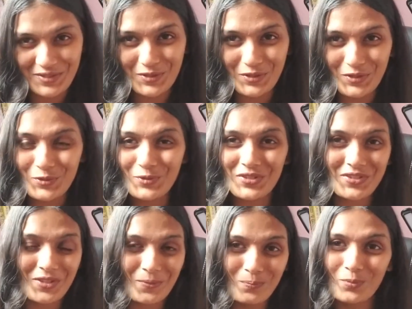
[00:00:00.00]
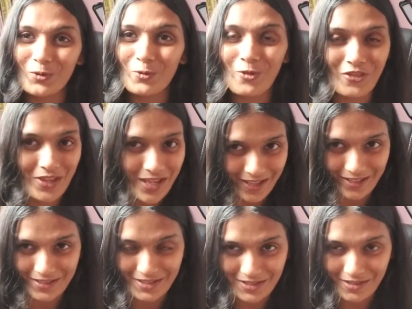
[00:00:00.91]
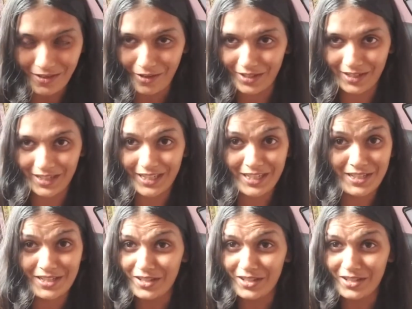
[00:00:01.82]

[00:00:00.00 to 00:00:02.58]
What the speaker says: to do simple things like eating